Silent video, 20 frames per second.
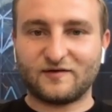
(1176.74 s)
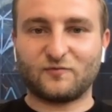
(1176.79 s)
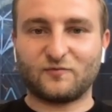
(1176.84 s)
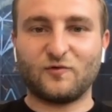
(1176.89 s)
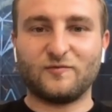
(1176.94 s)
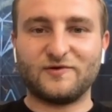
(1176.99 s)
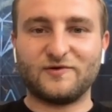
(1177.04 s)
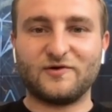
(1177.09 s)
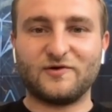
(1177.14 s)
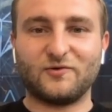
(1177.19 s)
this
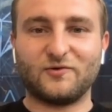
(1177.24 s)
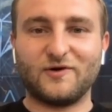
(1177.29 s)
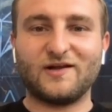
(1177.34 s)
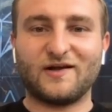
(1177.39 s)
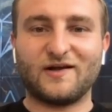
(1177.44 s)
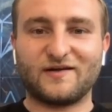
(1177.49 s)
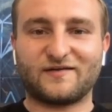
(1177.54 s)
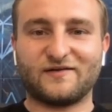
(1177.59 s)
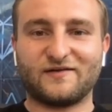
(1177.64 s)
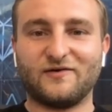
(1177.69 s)
will be the real
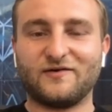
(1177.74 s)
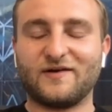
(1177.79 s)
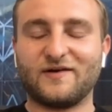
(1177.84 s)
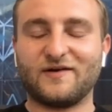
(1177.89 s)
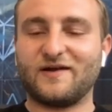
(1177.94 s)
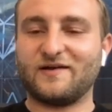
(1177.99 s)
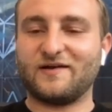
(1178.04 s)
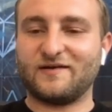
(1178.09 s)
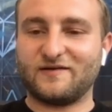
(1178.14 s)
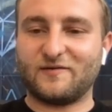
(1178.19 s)
ICO
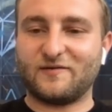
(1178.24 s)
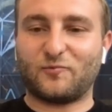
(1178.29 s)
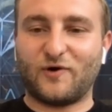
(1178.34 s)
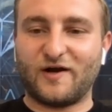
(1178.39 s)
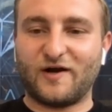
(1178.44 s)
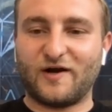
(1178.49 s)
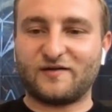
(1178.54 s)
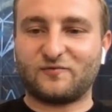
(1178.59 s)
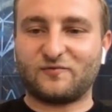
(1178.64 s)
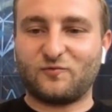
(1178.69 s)
then. And the
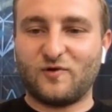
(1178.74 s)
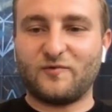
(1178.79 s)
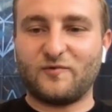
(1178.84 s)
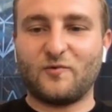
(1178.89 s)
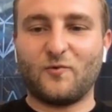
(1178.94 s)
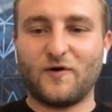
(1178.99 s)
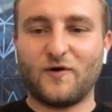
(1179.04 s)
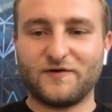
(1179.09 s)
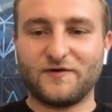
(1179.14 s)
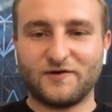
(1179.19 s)
price will
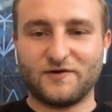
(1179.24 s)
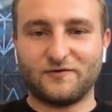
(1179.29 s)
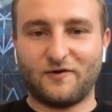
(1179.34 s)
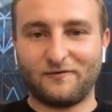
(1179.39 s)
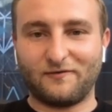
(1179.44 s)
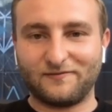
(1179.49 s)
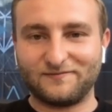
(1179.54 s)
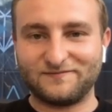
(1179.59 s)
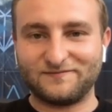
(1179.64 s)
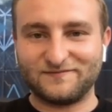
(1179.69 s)
be 1
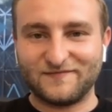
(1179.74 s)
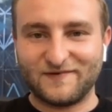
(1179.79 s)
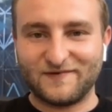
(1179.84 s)
euro.